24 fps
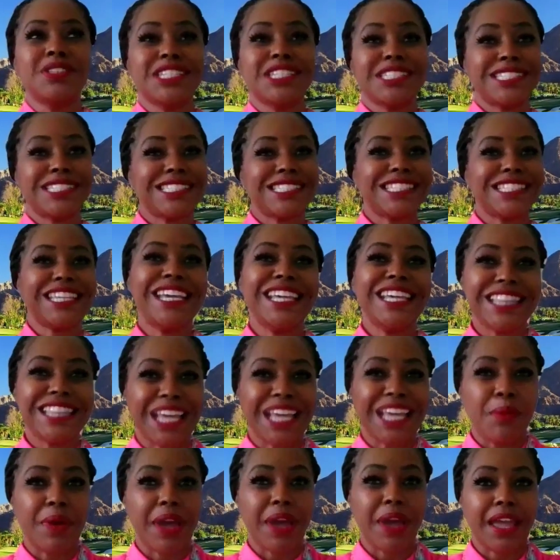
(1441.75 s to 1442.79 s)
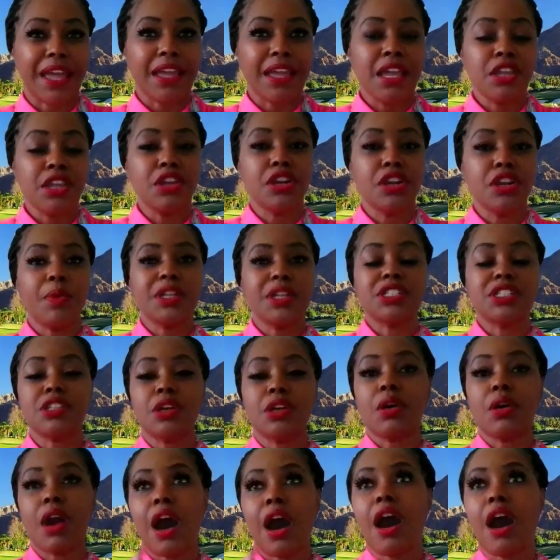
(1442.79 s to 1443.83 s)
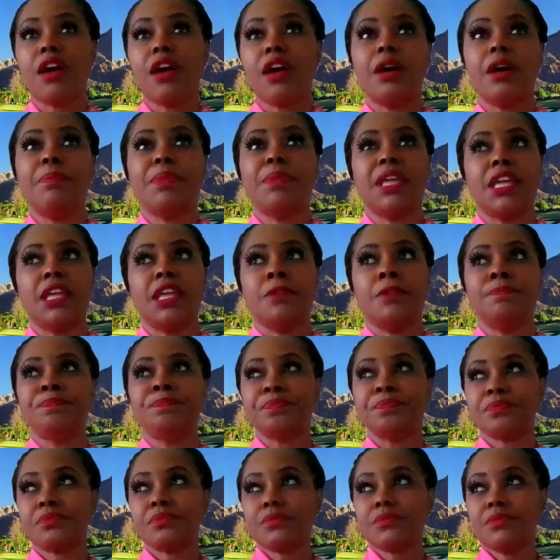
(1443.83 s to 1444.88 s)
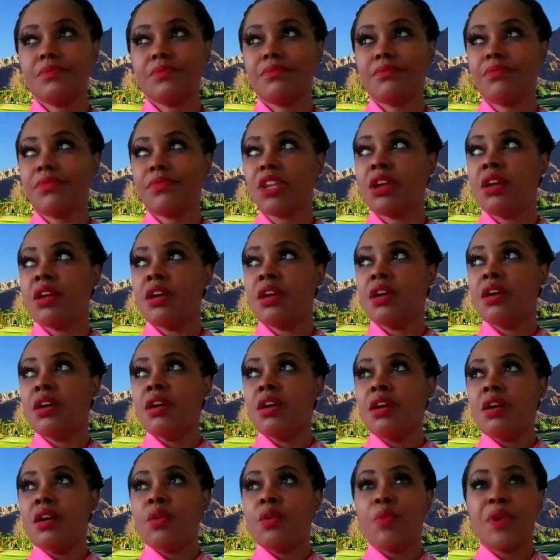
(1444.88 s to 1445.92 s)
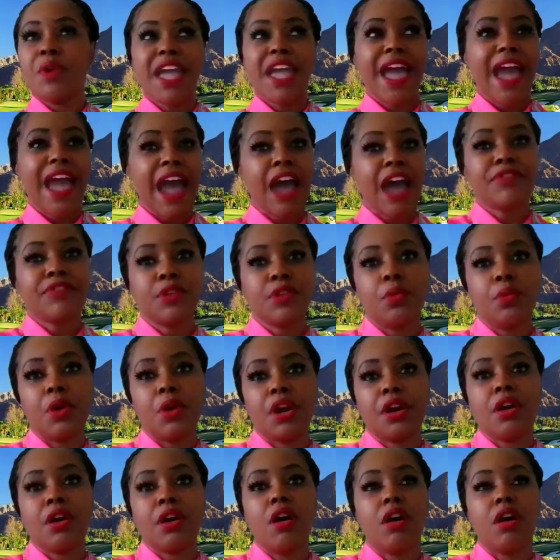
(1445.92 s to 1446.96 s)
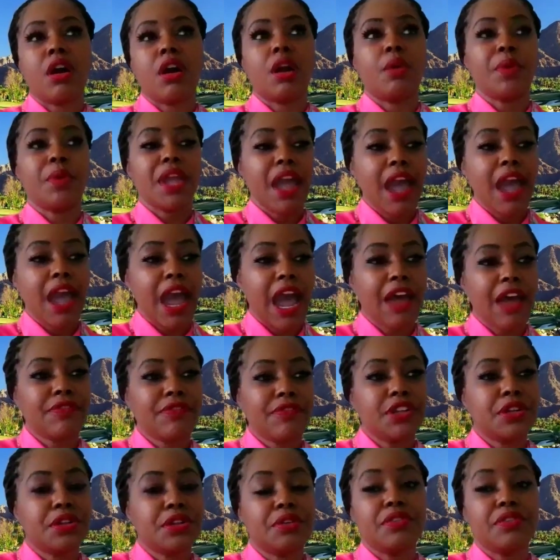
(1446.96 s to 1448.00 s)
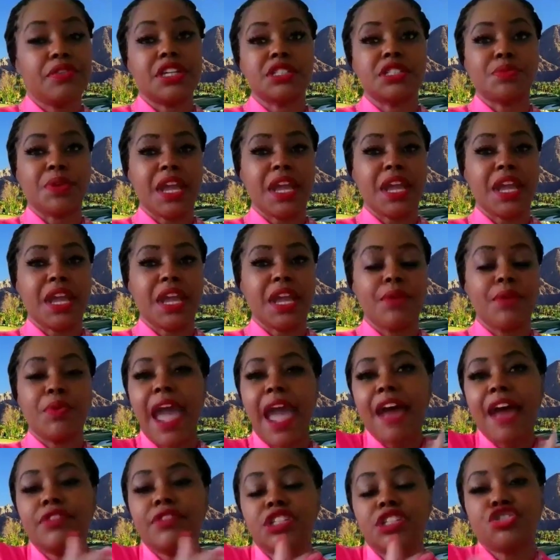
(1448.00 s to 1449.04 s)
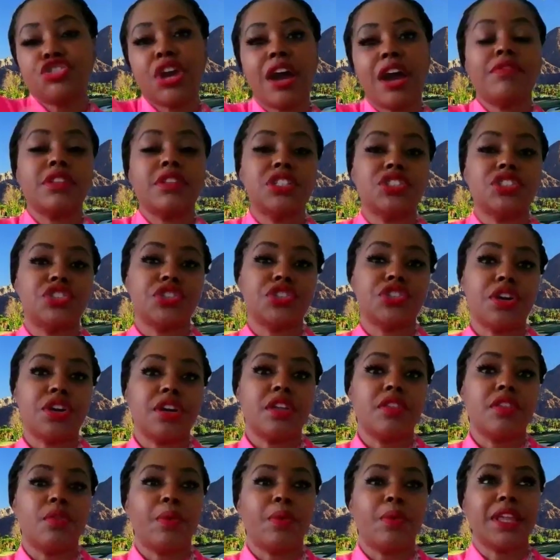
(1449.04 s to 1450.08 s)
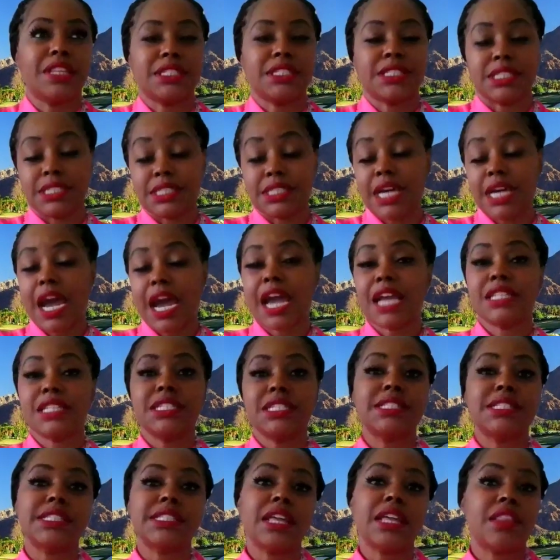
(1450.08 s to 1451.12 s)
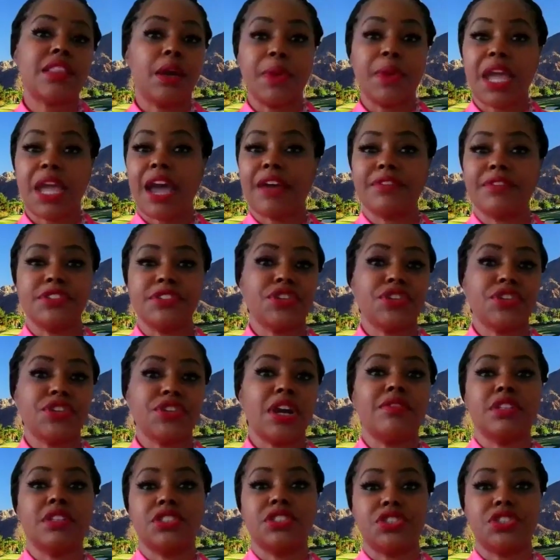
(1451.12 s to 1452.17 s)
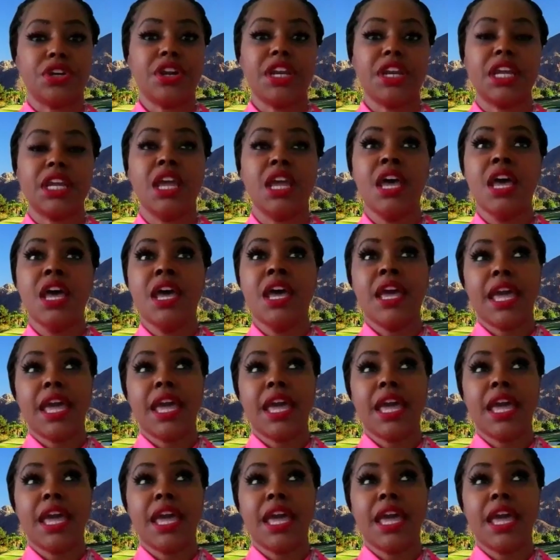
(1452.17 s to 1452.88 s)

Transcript: to see it that way. You know, we're so caught up in we have to work hard. We have to do this. We, we have to travel this journey the way that society said that we have to travel this journey.